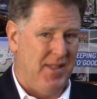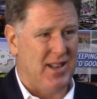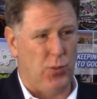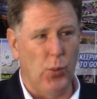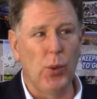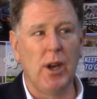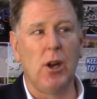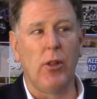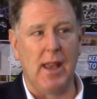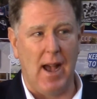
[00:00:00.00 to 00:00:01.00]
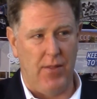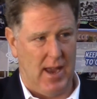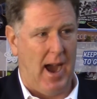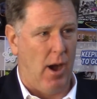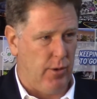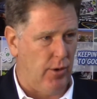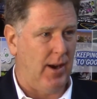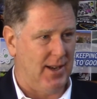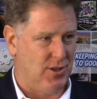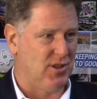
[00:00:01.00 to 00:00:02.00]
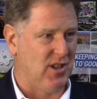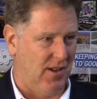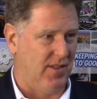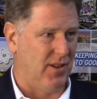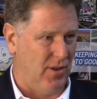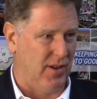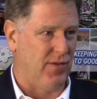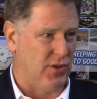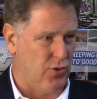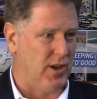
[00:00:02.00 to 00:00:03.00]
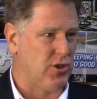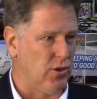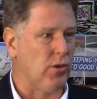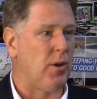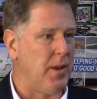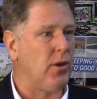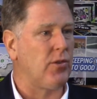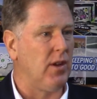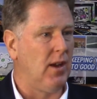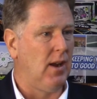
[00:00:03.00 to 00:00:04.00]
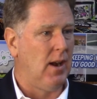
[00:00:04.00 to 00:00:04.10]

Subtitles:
That's really on the outer edges of a traditional commute.